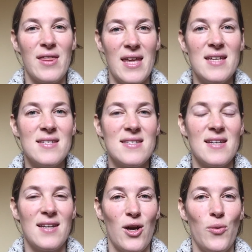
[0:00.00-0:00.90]
things
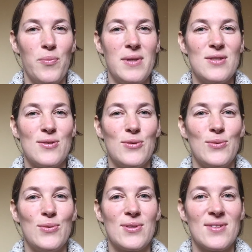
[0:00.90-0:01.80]
that help me
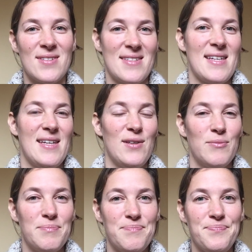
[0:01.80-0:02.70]
to
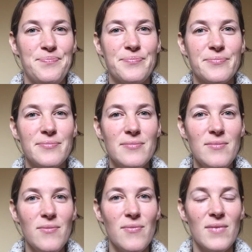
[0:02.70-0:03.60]
sustain.
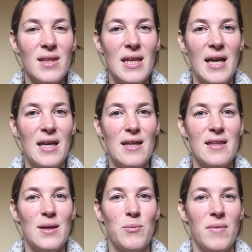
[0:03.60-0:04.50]
And I
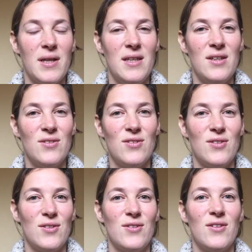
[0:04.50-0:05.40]
think money is
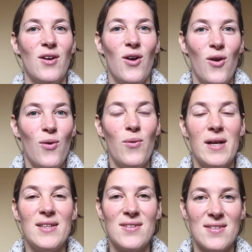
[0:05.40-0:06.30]
just a
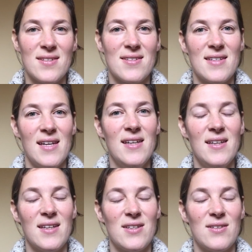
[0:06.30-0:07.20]
way to
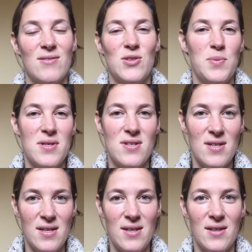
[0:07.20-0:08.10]
sustain, and
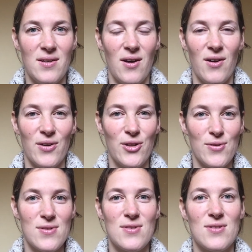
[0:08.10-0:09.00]
especially in our
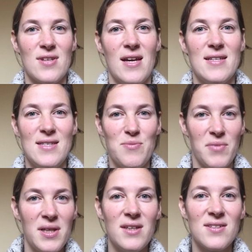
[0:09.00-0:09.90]
current society,
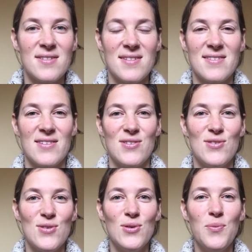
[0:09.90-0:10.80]
money is
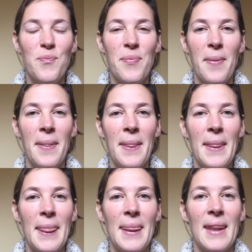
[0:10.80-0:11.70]
essential.
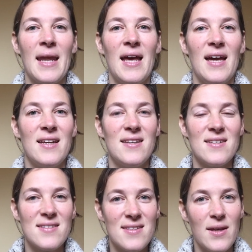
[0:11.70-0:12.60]
And in
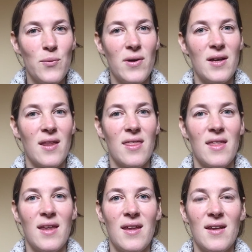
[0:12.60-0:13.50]
the same way, I
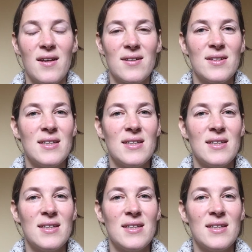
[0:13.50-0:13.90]
think,